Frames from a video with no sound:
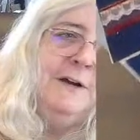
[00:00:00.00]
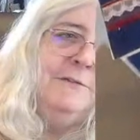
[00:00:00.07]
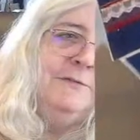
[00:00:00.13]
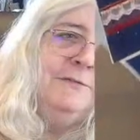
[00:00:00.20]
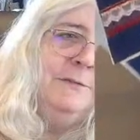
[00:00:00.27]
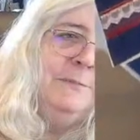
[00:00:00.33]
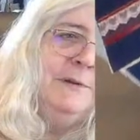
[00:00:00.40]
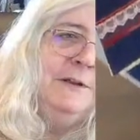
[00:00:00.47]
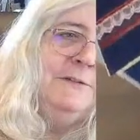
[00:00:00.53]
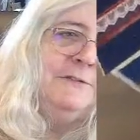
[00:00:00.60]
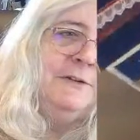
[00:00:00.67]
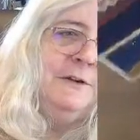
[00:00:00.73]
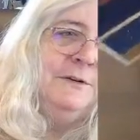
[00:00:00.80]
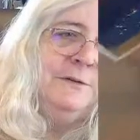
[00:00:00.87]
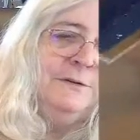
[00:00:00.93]
the peace
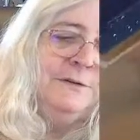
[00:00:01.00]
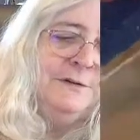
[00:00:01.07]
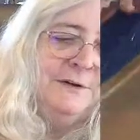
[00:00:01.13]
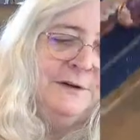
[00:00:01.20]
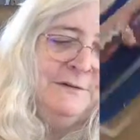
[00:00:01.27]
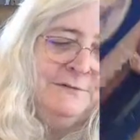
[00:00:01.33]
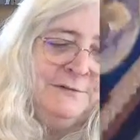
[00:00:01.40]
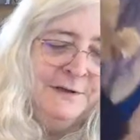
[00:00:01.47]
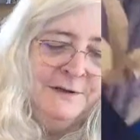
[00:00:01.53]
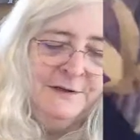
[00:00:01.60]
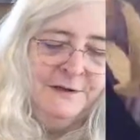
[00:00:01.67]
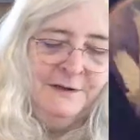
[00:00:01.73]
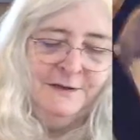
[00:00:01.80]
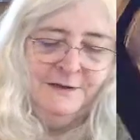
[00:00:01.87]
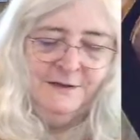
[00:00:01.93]
on earth dove?
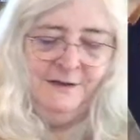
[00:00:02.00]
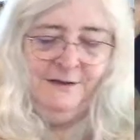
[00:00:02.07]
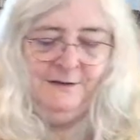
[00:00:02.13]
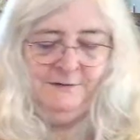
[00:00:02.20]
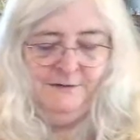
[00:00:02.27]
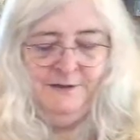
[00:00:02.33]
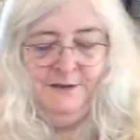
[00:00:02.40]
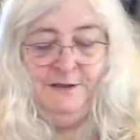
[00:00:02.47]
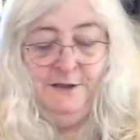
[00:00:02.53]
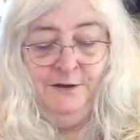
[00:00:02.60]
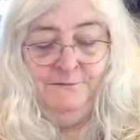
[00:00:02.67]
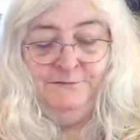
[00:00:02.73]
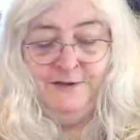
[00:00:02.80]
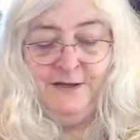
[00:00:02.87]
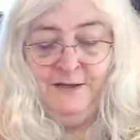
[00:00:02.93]
Oh, I
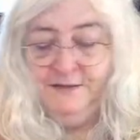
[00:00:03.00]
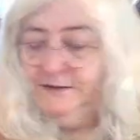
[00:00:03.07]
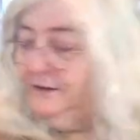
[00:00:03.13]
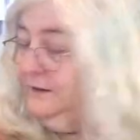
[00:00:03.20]
love that.